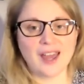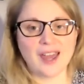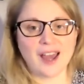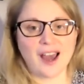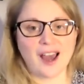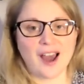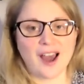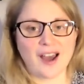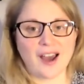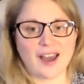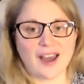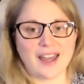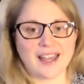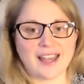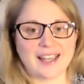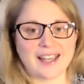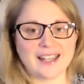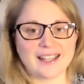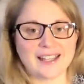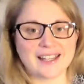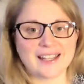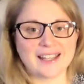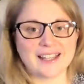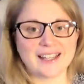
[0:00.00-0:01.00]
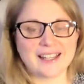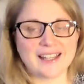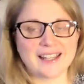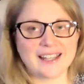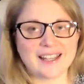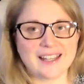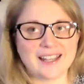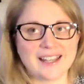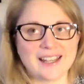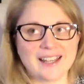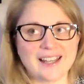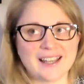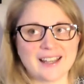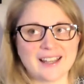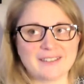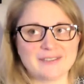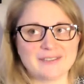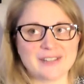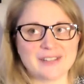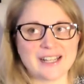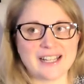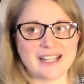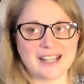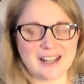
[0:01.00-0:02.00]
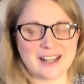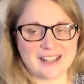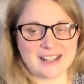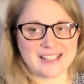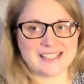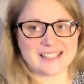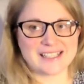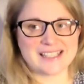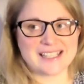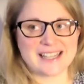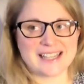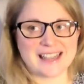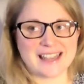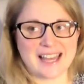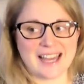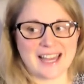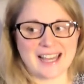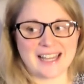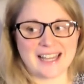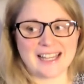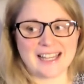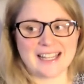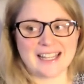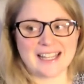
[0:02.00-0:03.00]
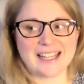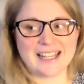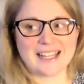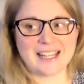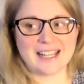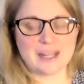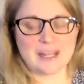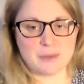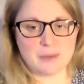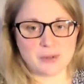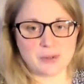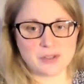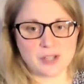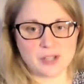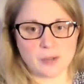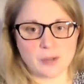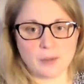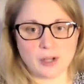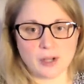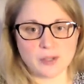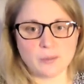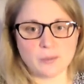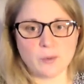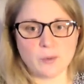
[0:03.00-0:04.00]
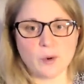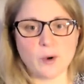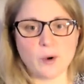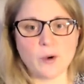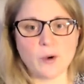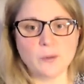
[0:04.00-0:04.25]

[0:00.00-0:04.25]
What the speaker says: I realised that he brought so much more.